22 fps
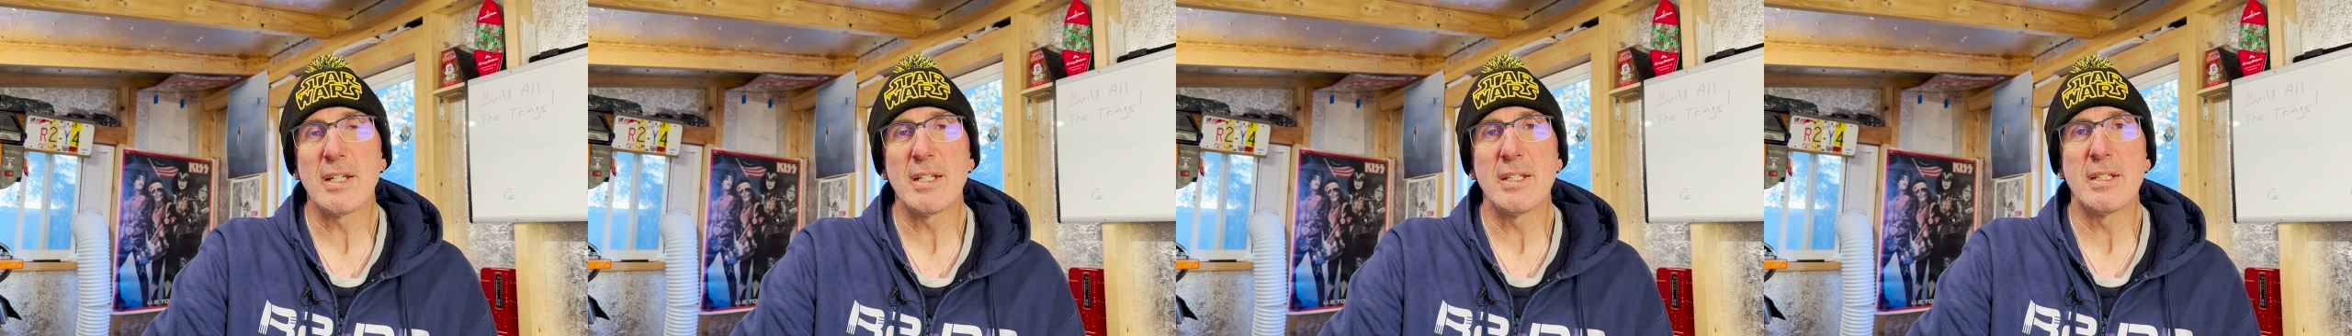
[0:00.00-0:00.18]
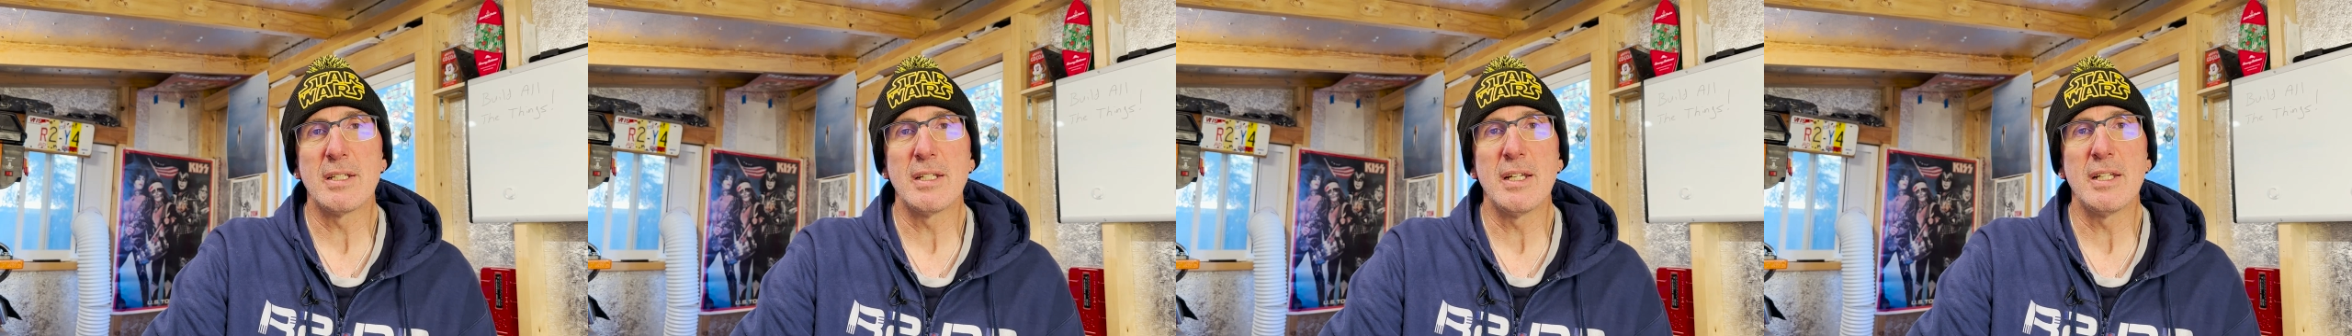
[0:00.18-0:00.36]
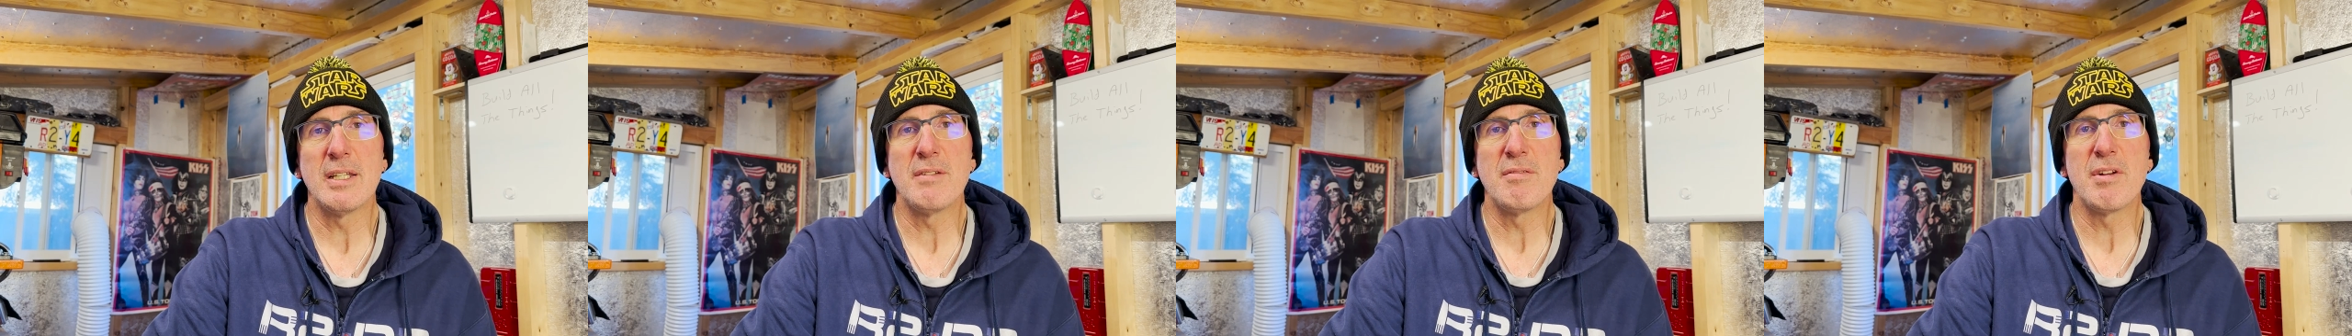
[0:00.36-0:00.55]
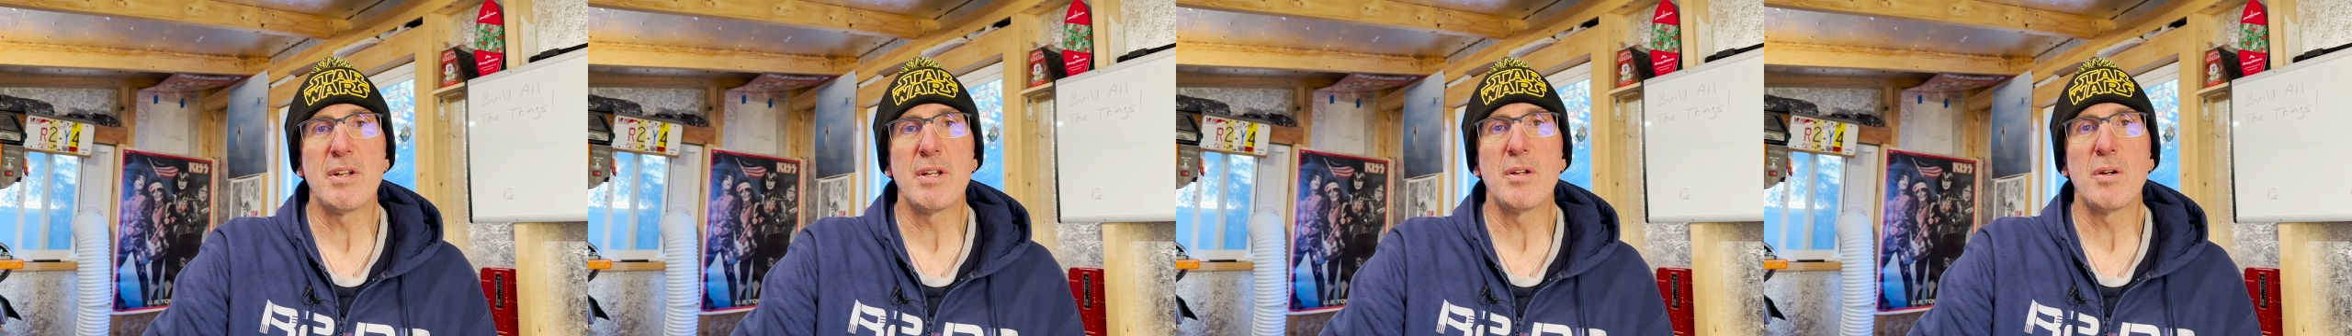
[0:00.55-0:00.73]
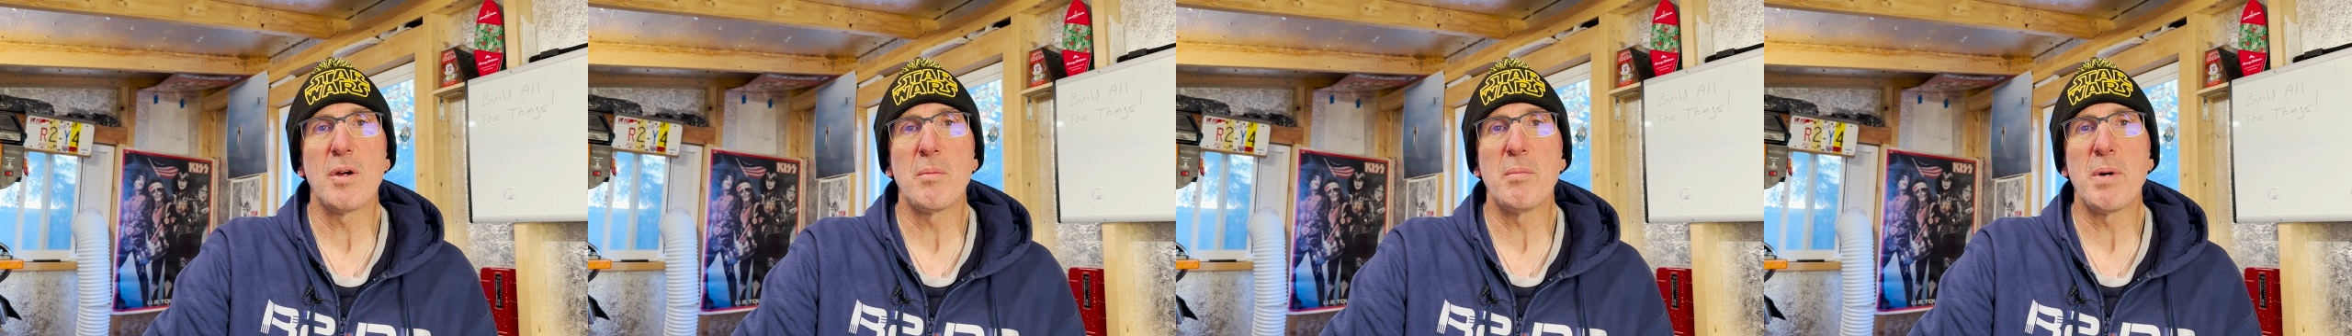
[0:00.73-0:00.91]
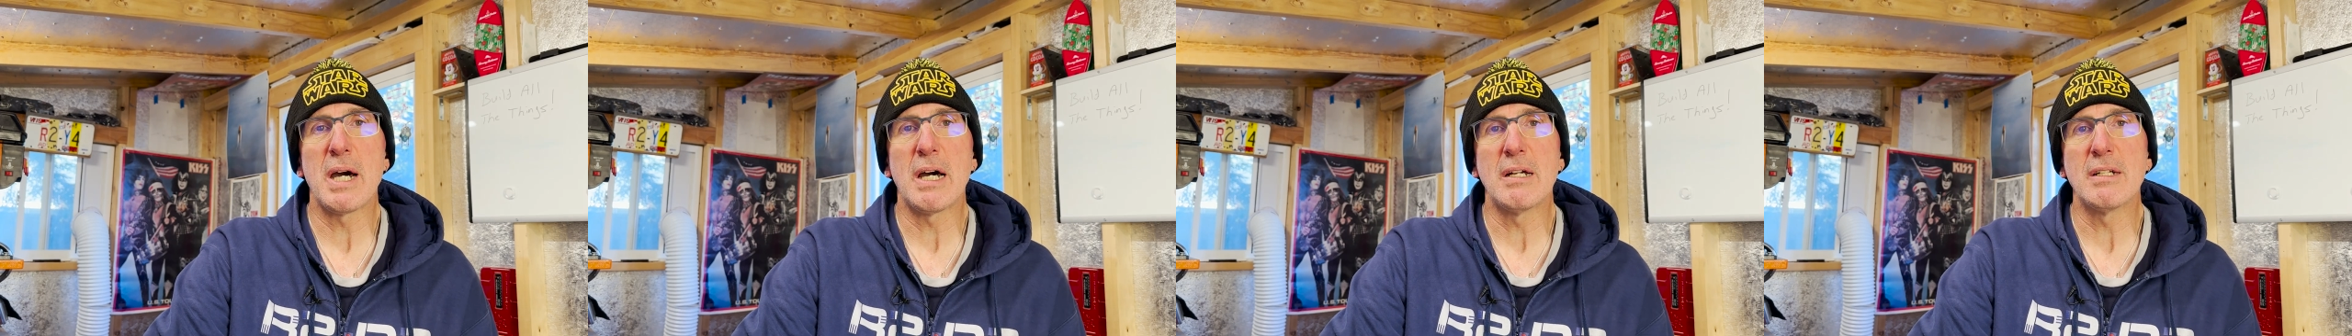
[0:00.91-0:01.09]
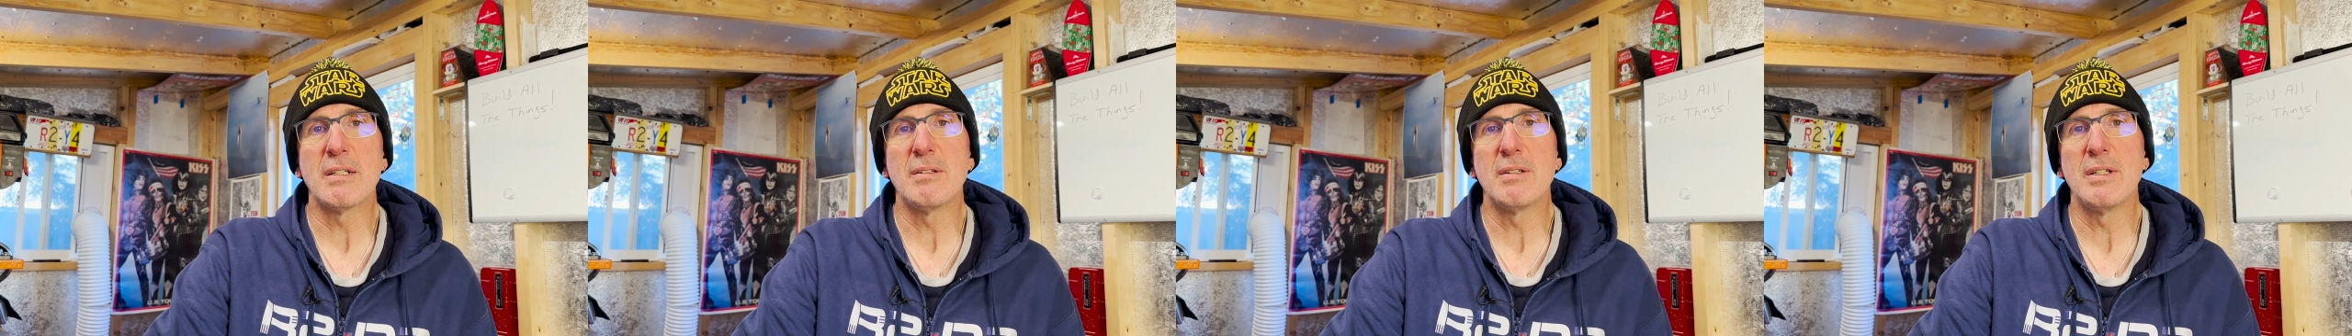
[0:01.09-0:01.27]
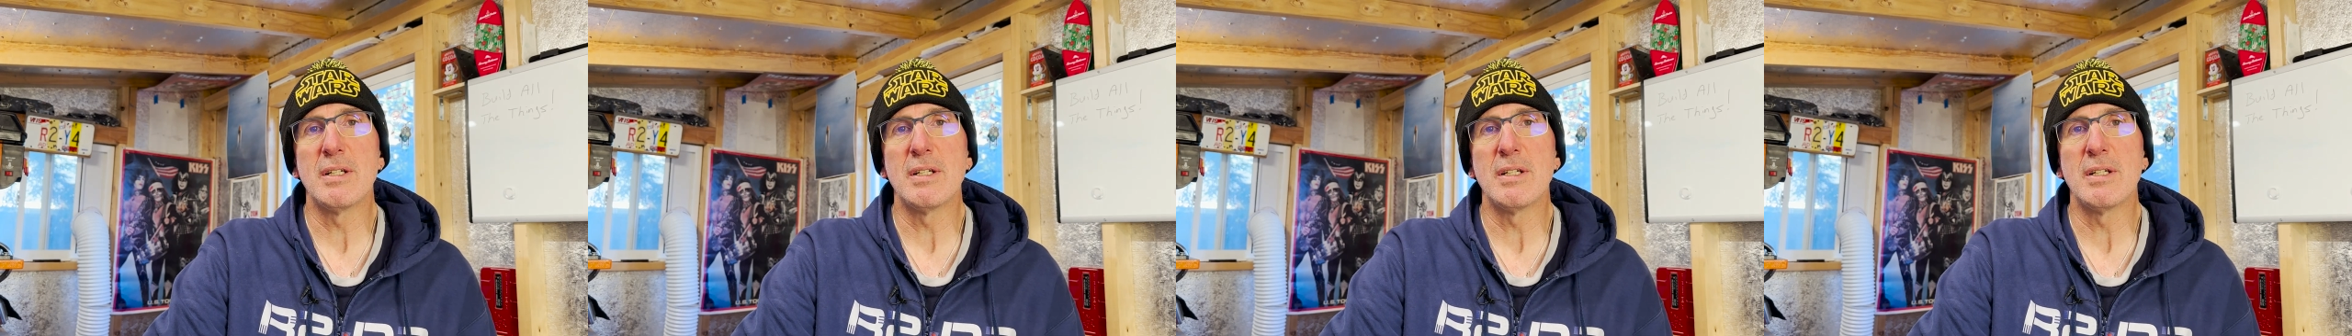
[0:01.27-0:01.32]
in the video about